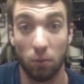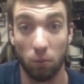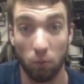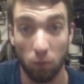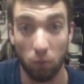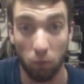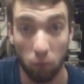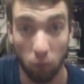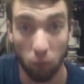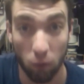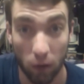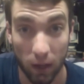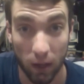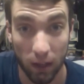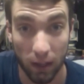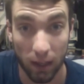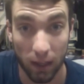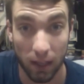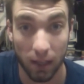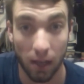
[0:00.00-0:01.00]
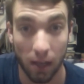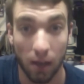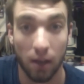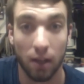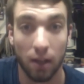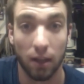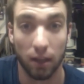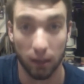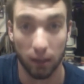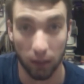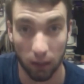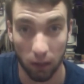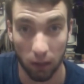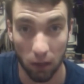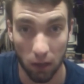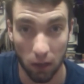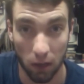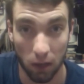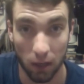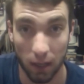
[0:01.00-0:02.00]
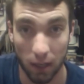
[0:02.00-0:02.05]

really long